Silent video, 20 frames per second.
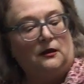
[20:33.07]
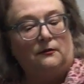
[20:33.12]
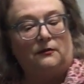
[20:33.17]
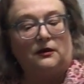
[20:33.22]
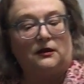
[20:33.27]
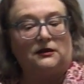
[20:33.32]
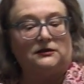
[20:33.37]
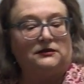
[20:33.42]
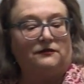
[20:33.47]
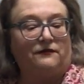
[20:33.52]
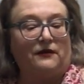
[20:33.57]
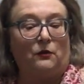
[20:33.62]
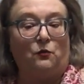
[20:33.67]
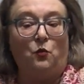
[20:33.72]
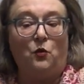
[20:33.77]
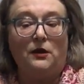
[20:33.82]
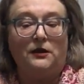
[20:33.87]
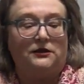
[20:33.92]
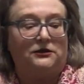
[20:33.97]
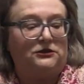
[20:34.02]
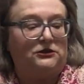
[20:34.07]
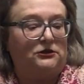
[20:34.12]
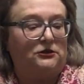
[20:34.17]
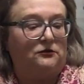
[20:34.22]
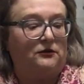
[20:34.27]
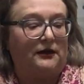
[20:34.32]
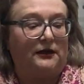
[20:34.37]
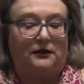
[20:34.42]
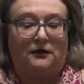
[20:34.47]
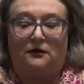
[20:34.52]
Because if I wanted
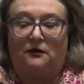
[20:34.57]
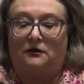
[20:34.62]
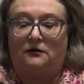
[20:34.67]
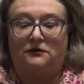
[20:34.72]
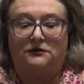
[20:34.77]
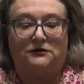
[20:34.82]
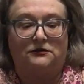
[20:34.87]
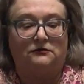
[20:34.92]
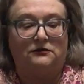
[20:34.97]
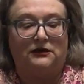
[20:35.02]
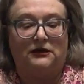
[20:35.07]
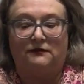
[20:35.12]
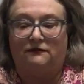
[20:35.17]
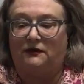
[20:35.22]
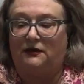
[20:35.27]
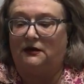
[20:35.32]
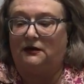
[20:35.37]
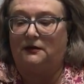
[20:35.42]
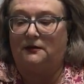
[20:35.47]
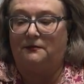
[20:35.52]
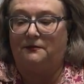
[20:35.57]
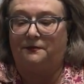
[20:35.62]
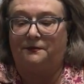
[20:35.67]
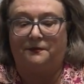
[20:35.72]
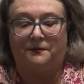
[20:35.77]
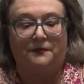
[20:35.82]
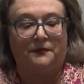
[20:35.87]
to, I could also give him